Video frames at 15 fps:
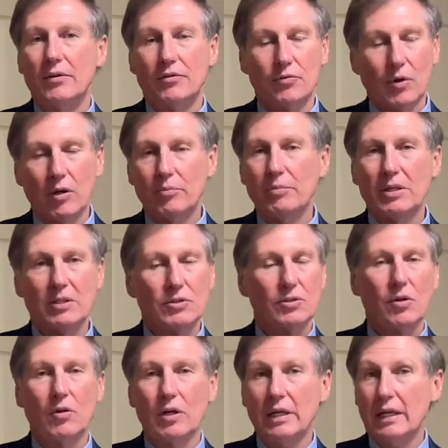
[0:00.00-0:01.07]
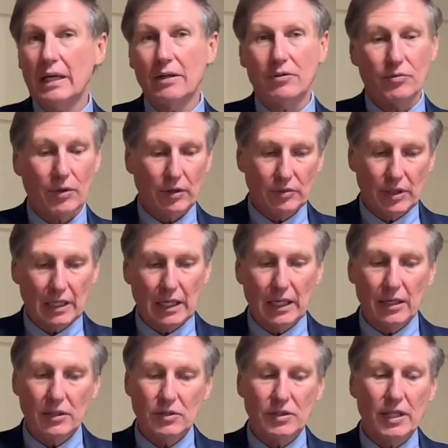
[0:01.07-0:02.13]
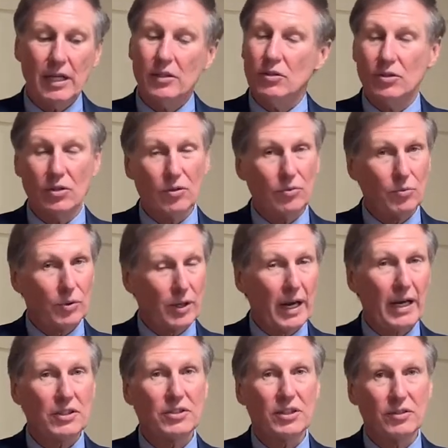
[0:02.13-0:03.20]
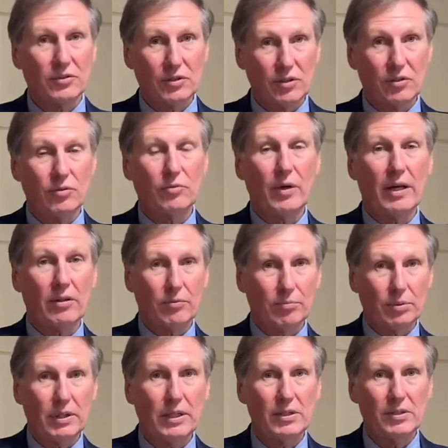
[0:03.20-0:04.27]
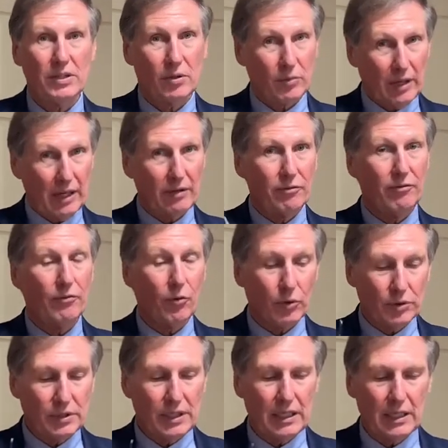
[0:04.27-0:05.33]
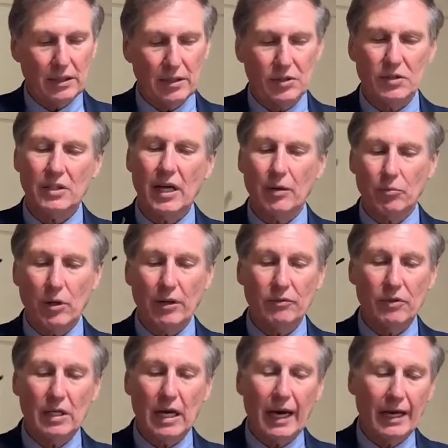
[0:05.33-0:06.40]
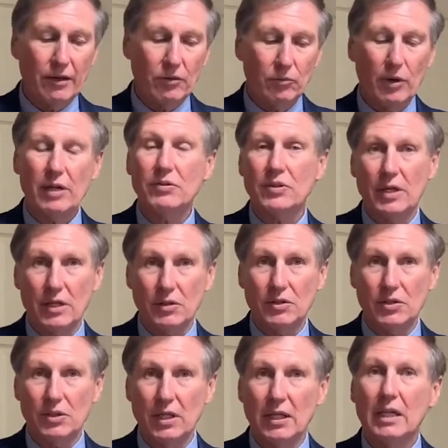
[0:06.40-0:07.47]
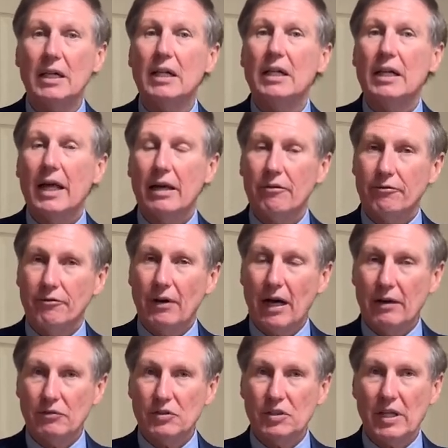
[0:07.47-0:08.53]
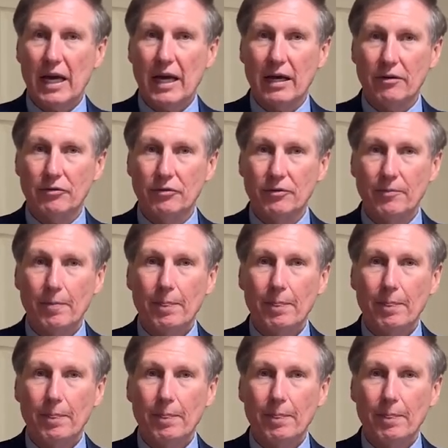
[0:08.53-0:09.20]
throughout Minnesota and throughout the United States. So we're actually still rather pleased that we have 14 at this time. We have 9 residents and 5 staff.